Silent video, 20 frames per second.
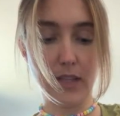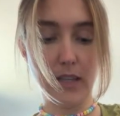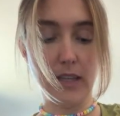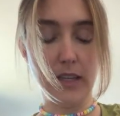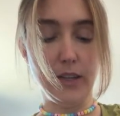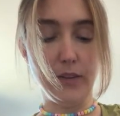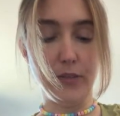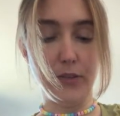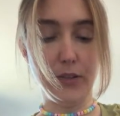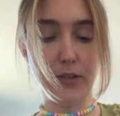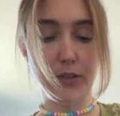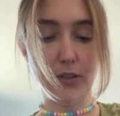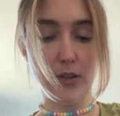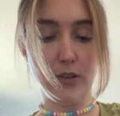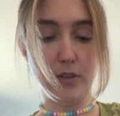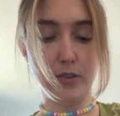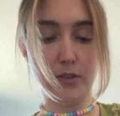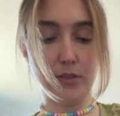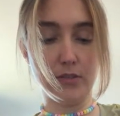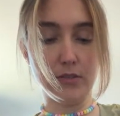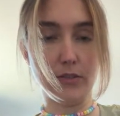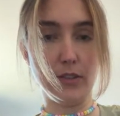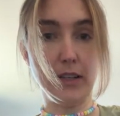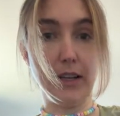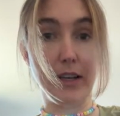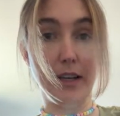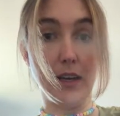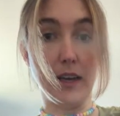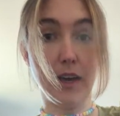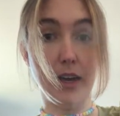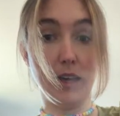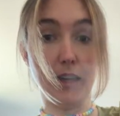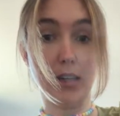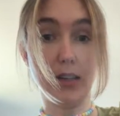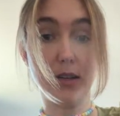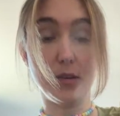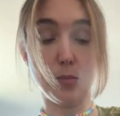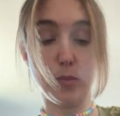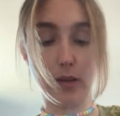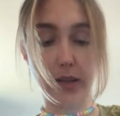If you don't really
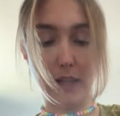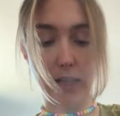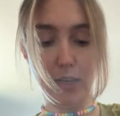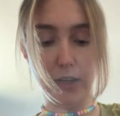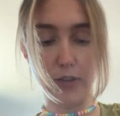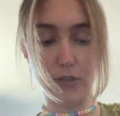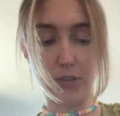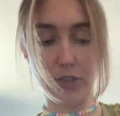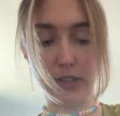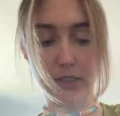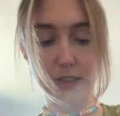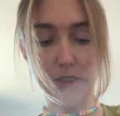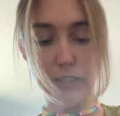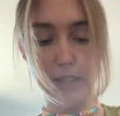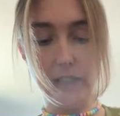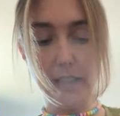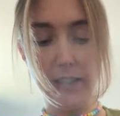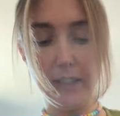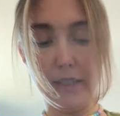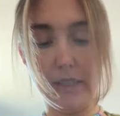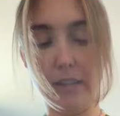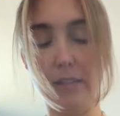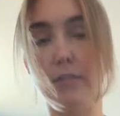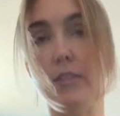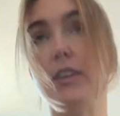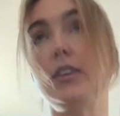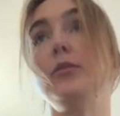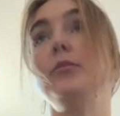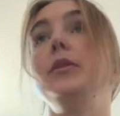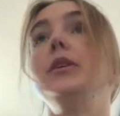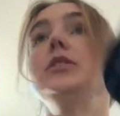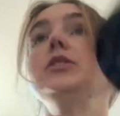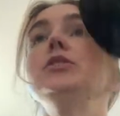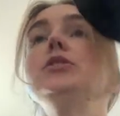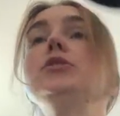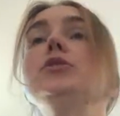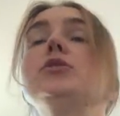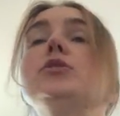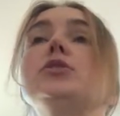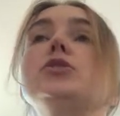like plain green tea, I can recommend
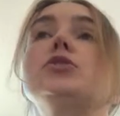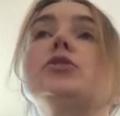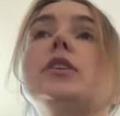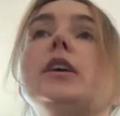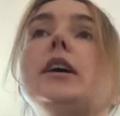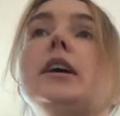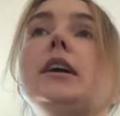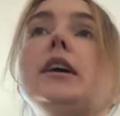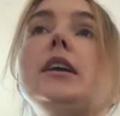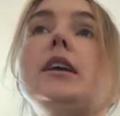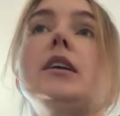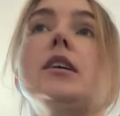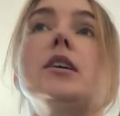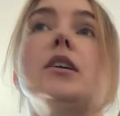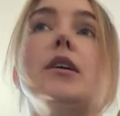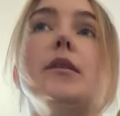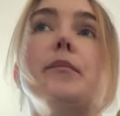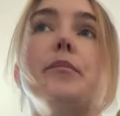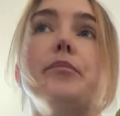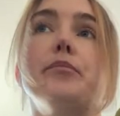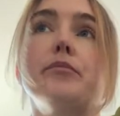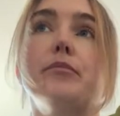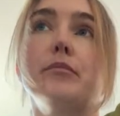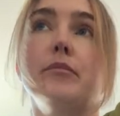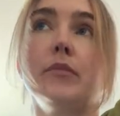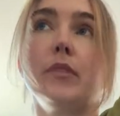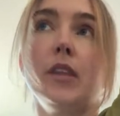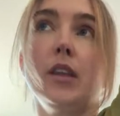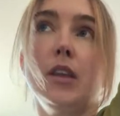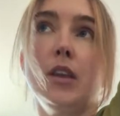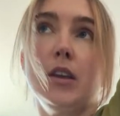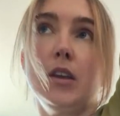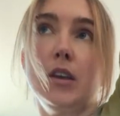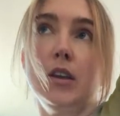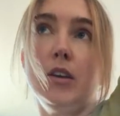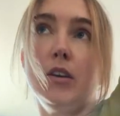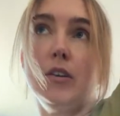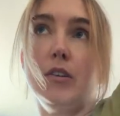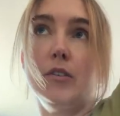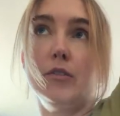you trying
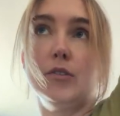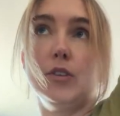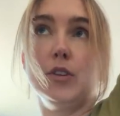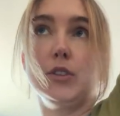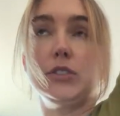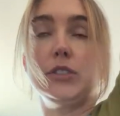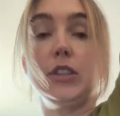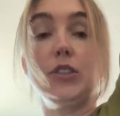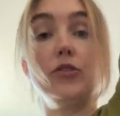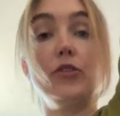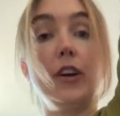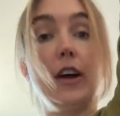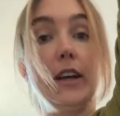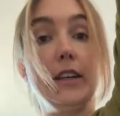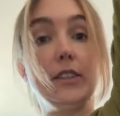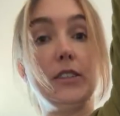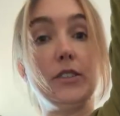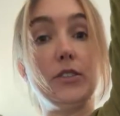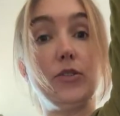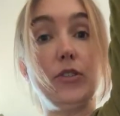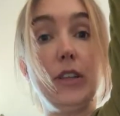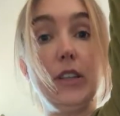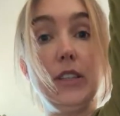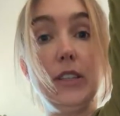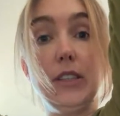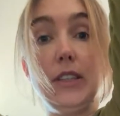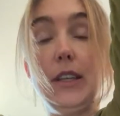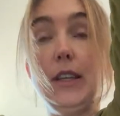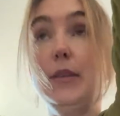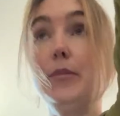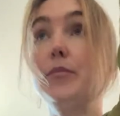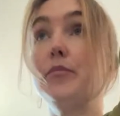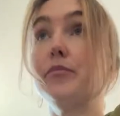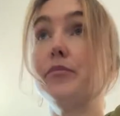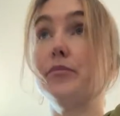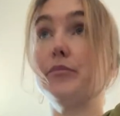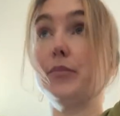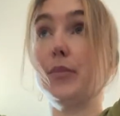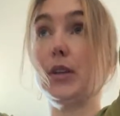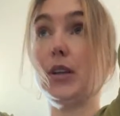roasted rice green tea,
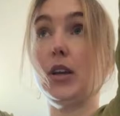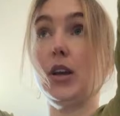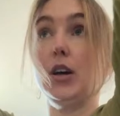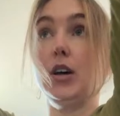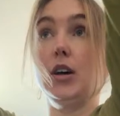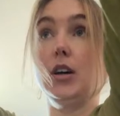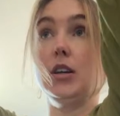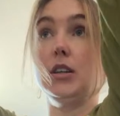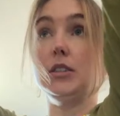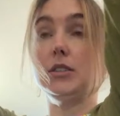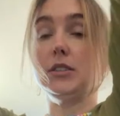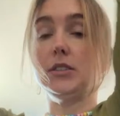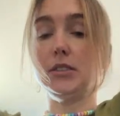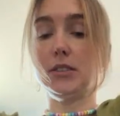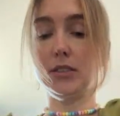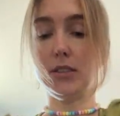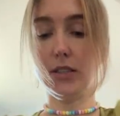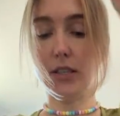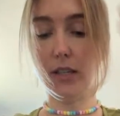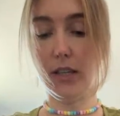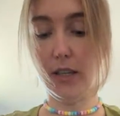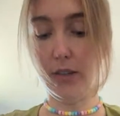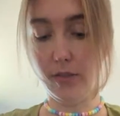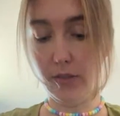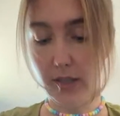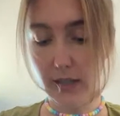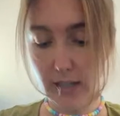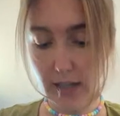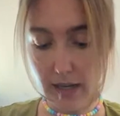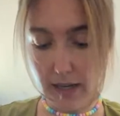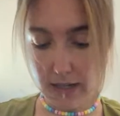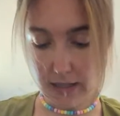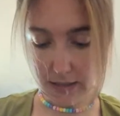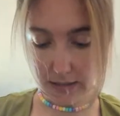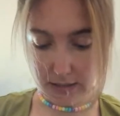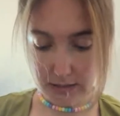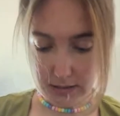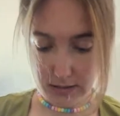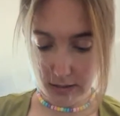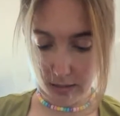because it really
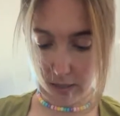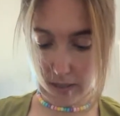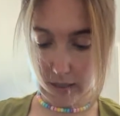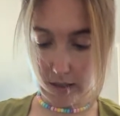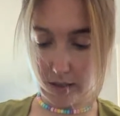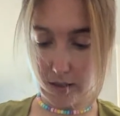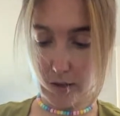has like